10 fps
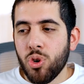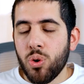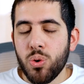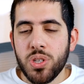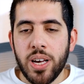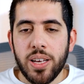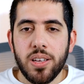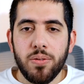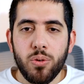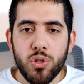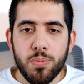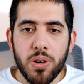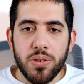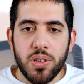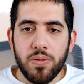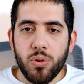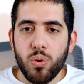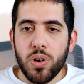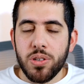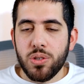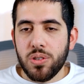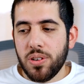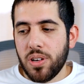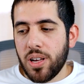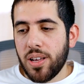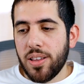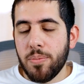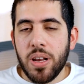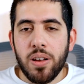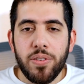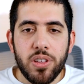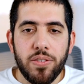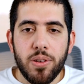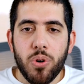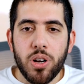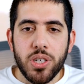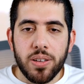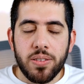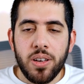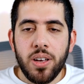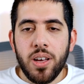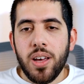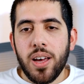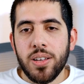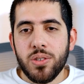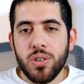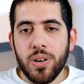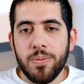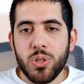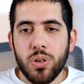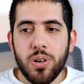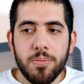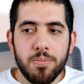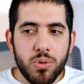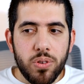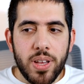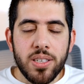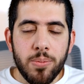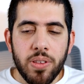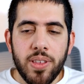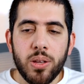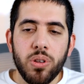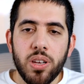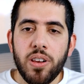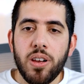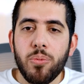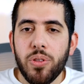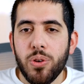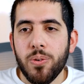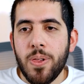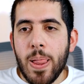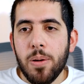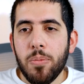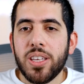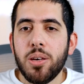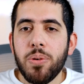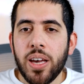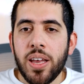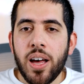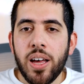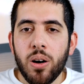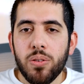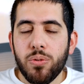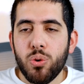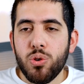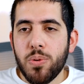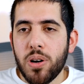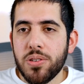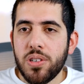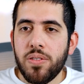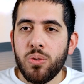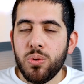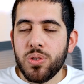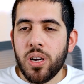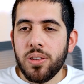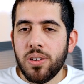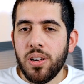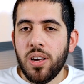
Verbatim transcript: know who's negative, who's positive, who wants uh, the benefit of the project, and so on. So, so that's something that will develop with you. But keeping an eye out for who's positive and who's not,